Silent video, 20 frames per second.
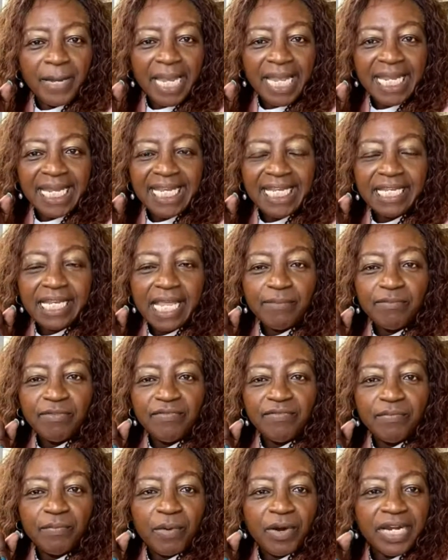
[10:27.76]
Any type
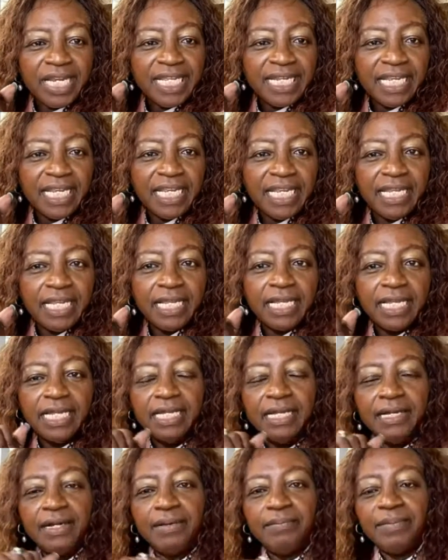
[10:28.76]
of marketing
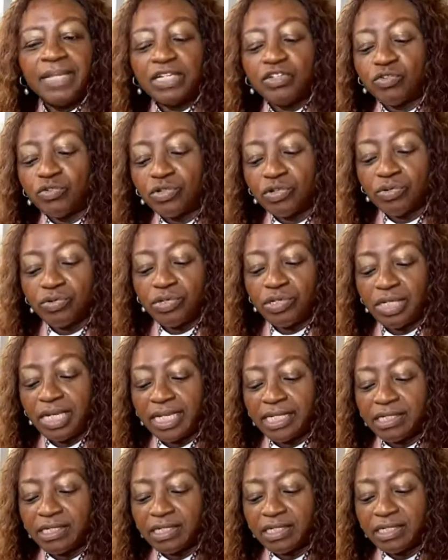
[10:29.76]
that you do, you
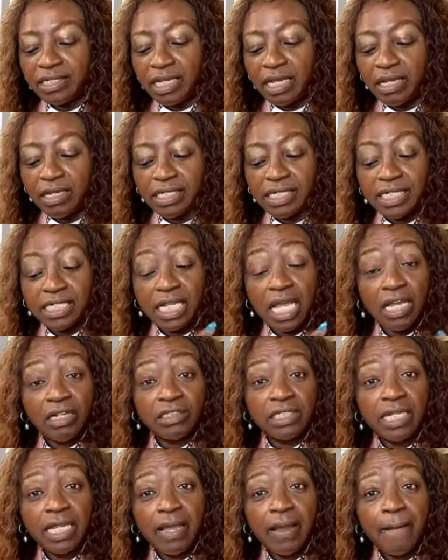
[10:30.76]
get to
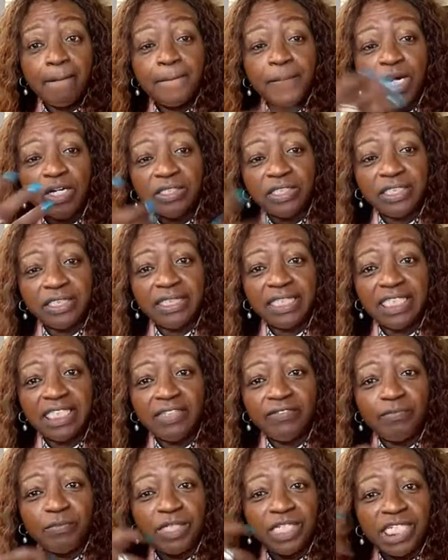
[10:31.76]
deduct
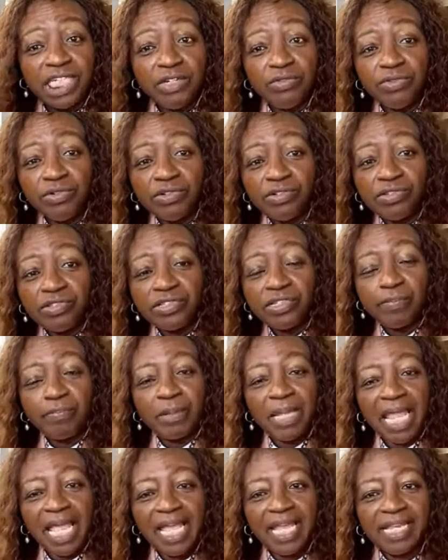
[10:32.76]
purchases of materials,
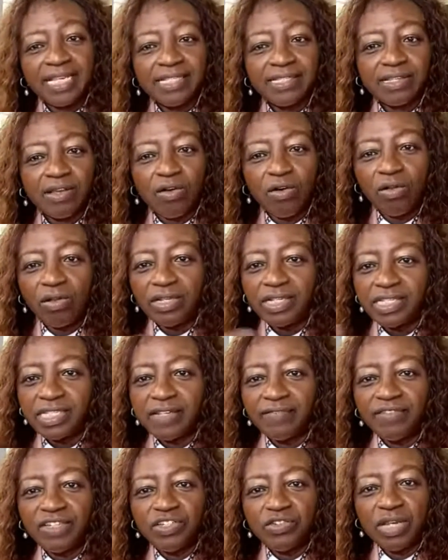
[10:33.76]
supplies, all the
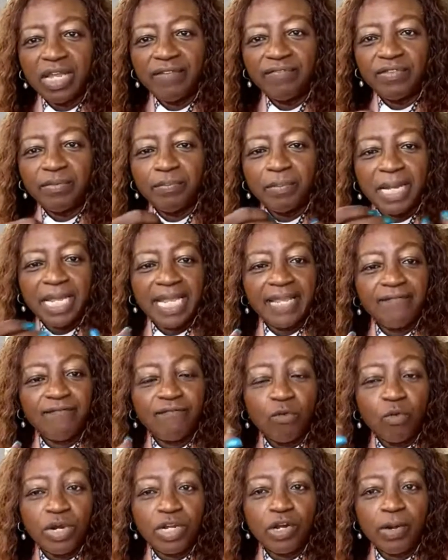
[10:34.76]
stuff that you have to buy
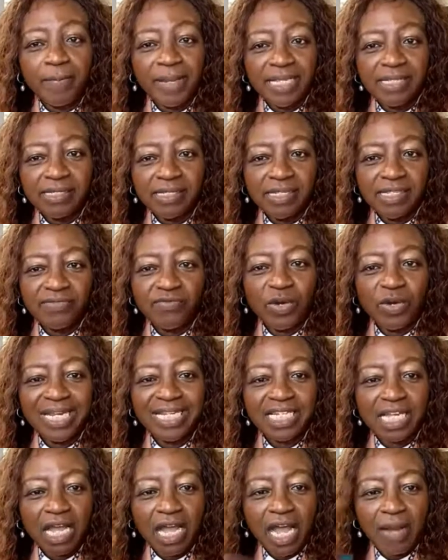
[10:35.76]
for your business, for
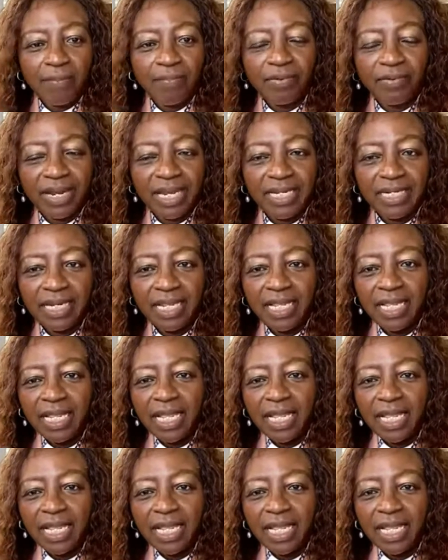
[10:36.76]
it to operate.